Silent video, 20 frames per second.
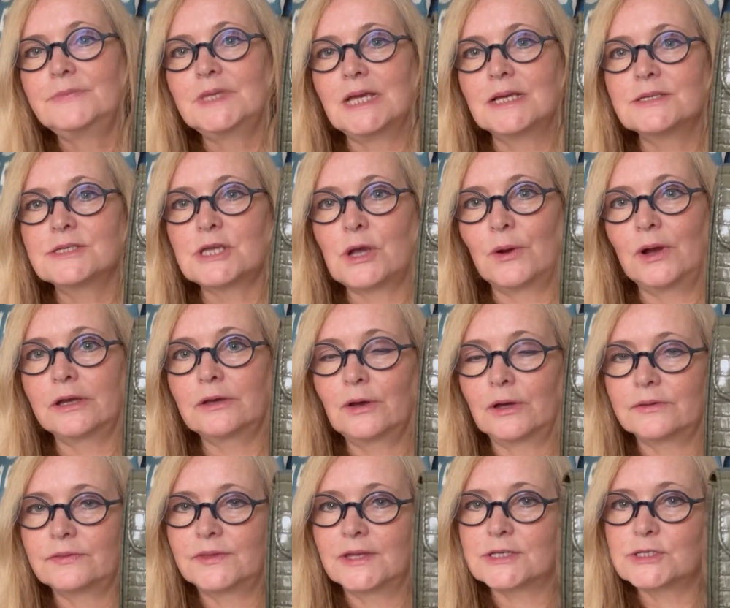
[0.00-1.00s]
So I
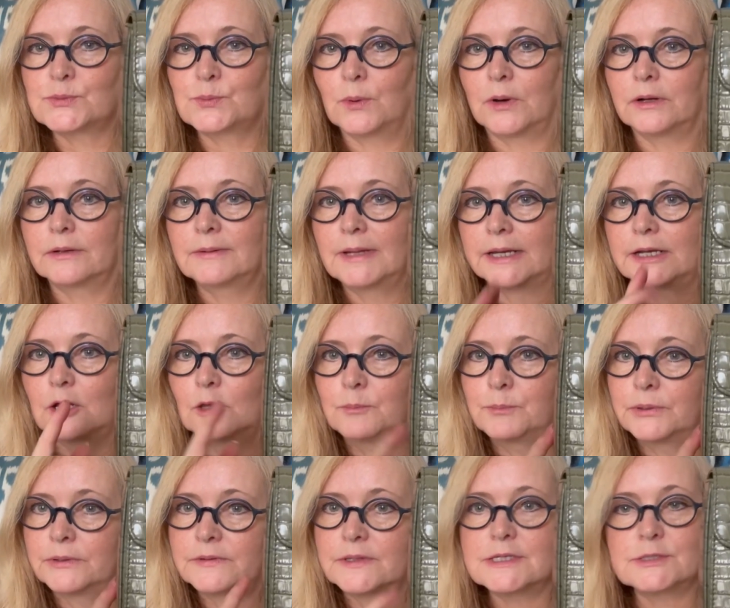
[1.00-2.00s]
got this one, and I'll
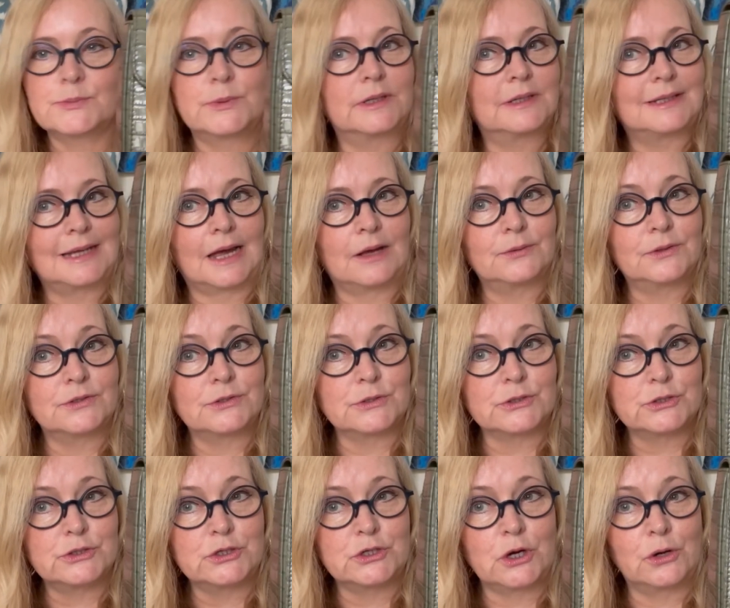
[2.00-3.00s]
put this one down and
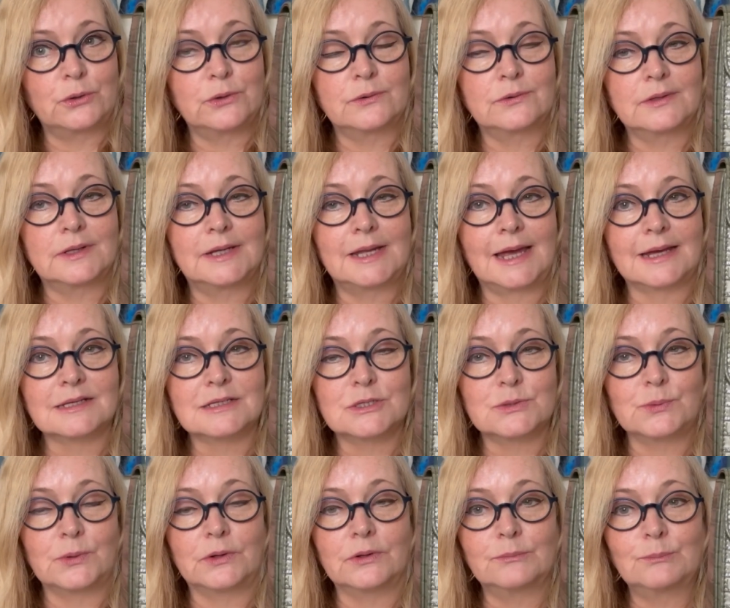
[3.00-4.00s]
just show you the next
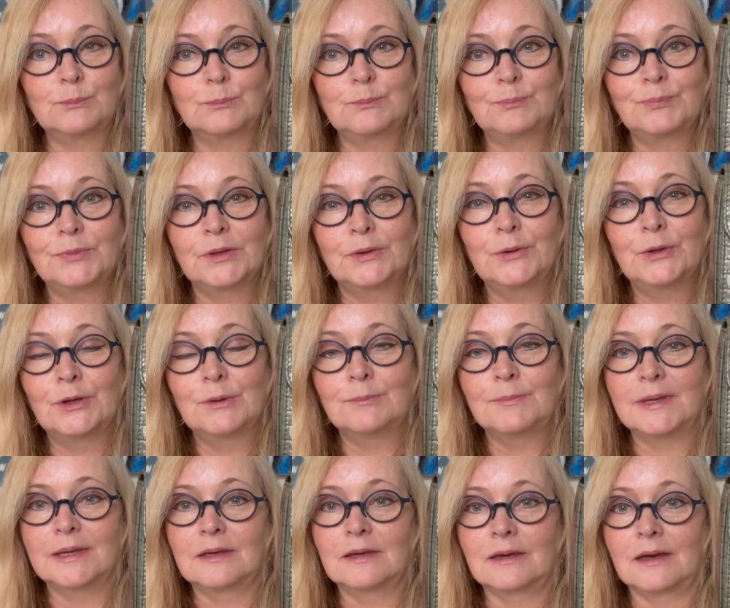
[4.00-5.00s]
one,
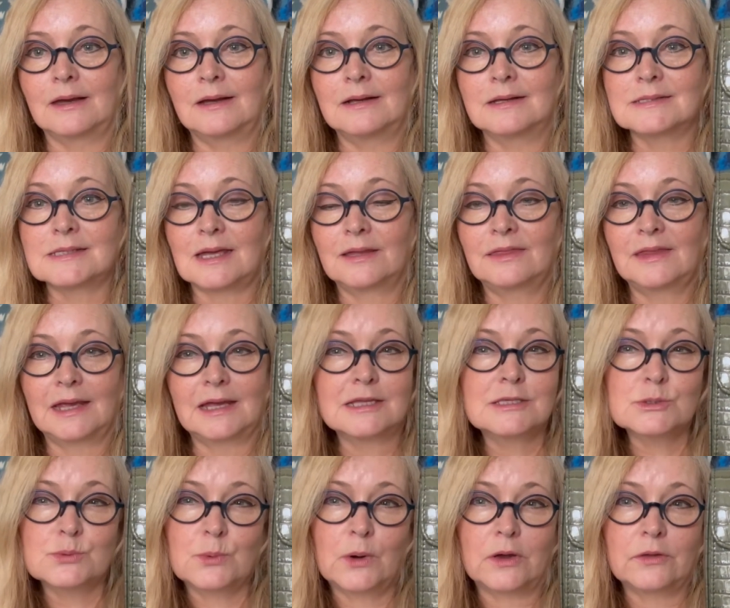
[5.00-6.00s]
because I think
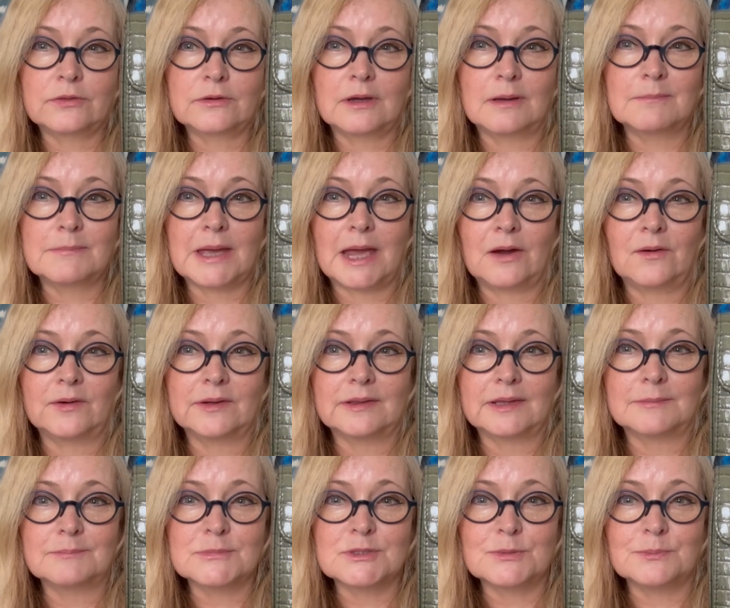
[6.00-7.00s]
it's worth comparing
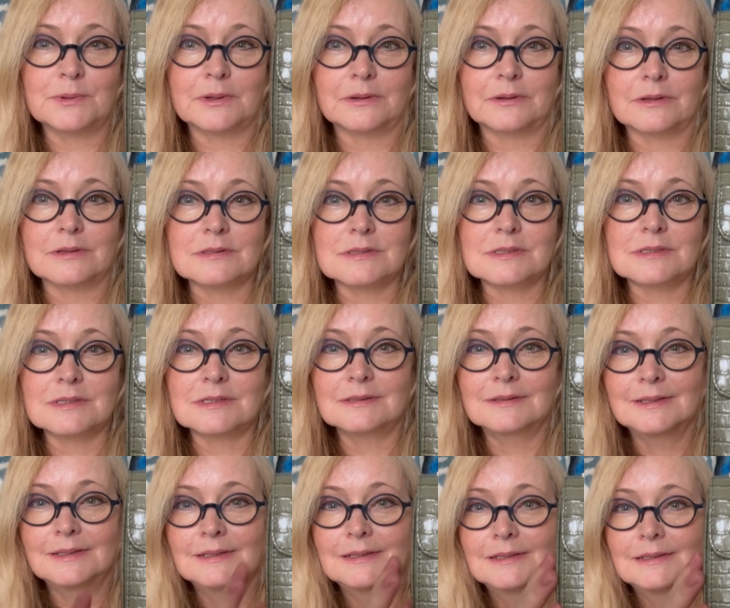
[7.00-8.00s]
them, to be honest.
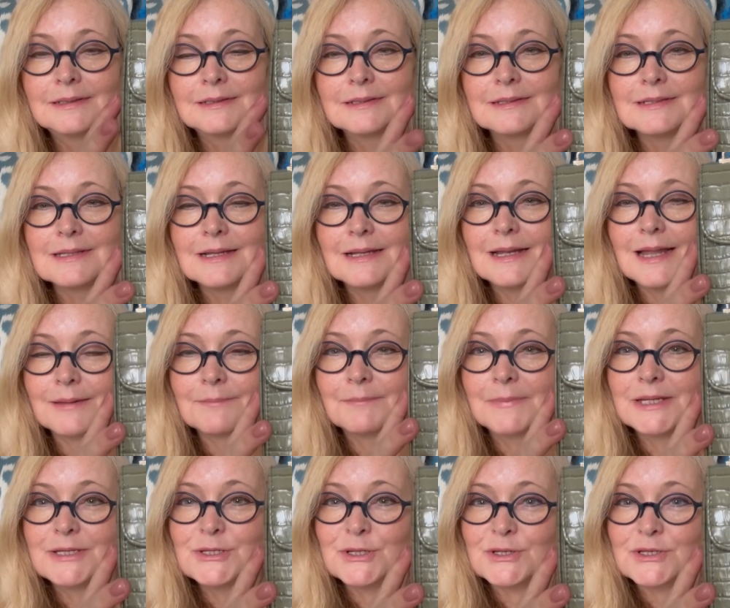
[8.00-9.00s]
Let
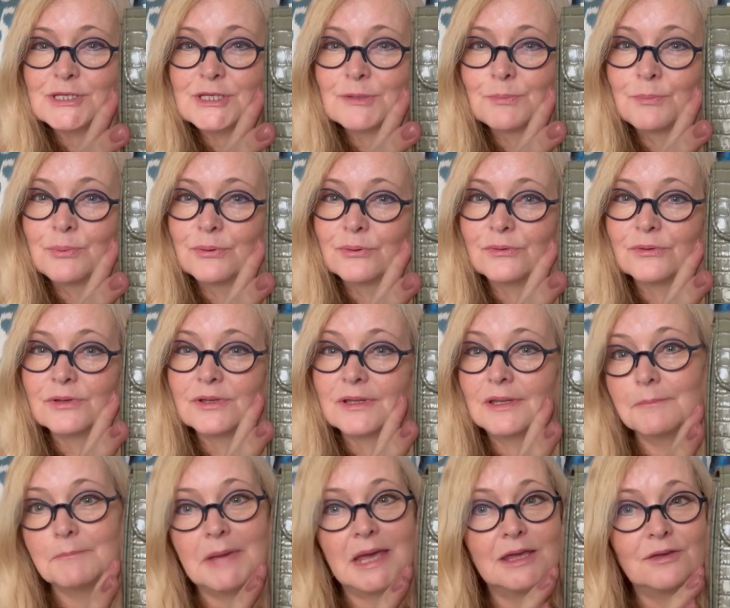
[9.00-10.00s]
me just put
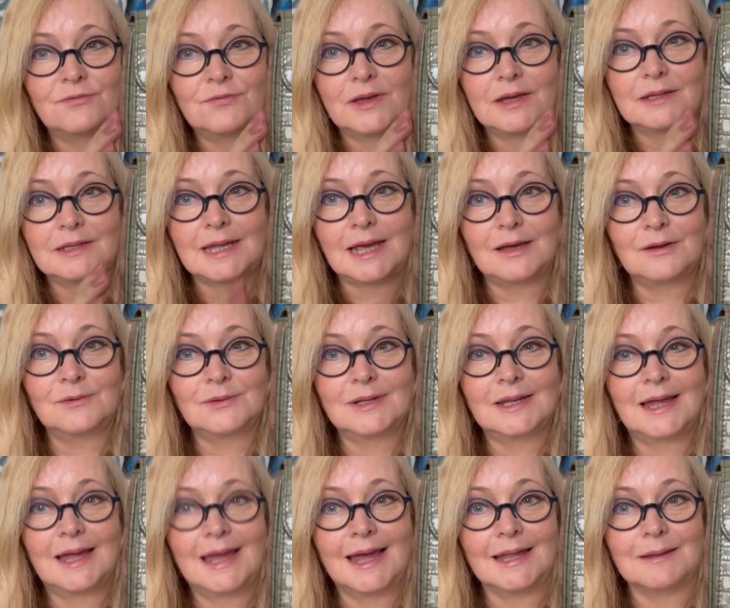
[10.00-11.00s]
the Mayfair down
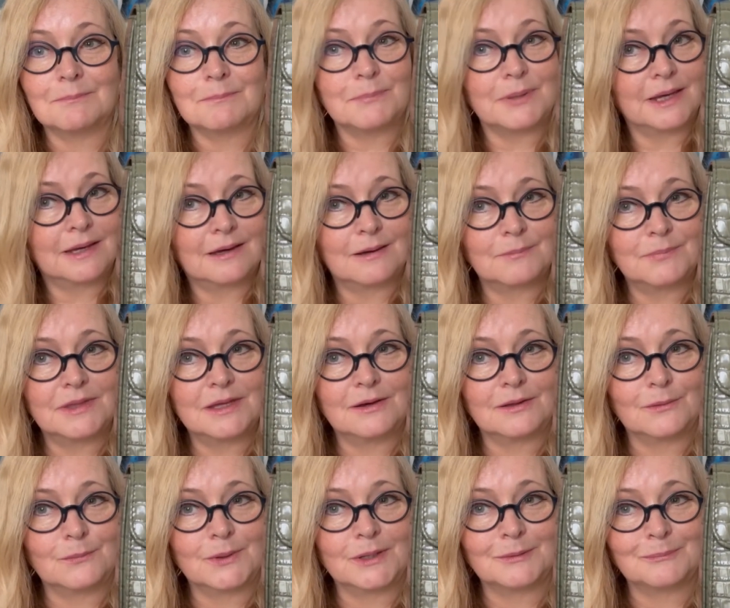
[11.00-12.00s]
and pick up the
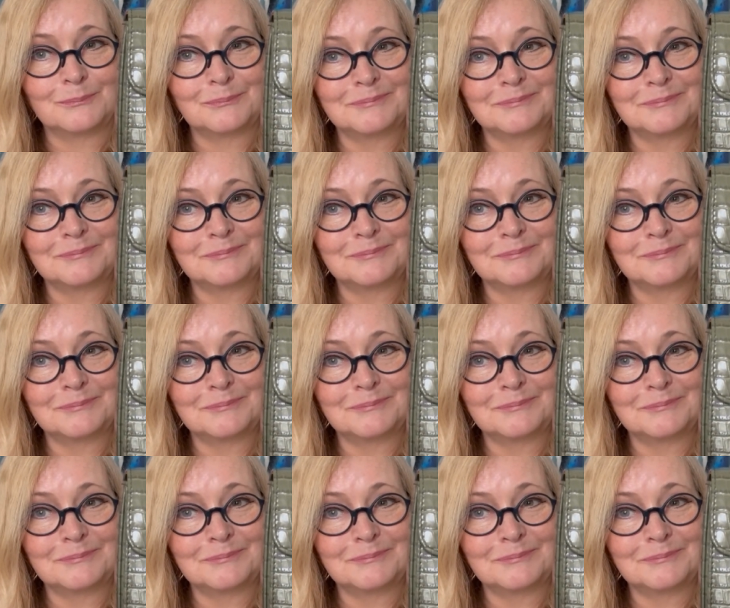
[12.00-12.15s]
other one.